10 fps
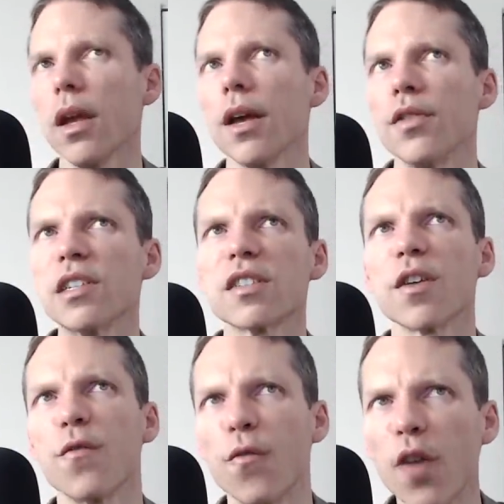This is a
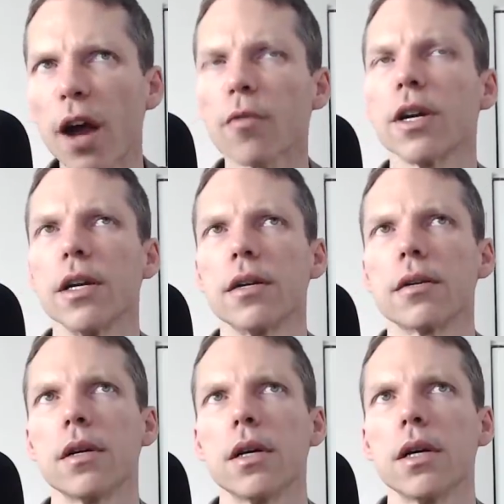very
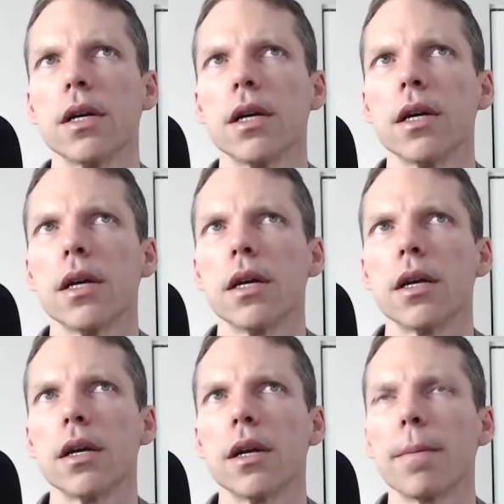
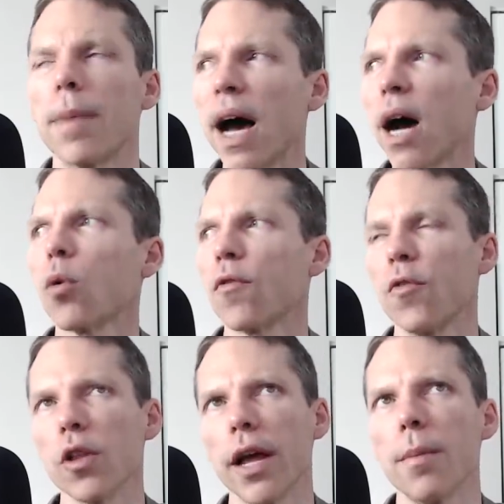
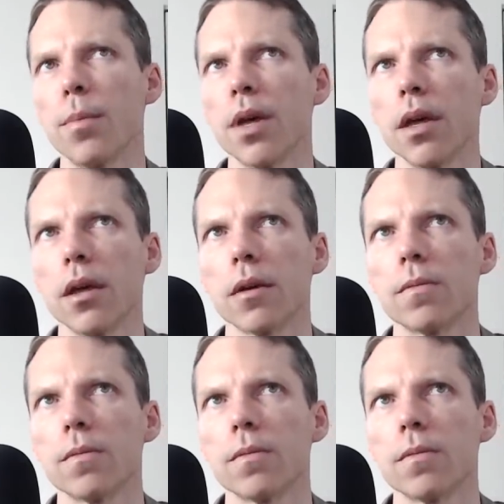powerful MP,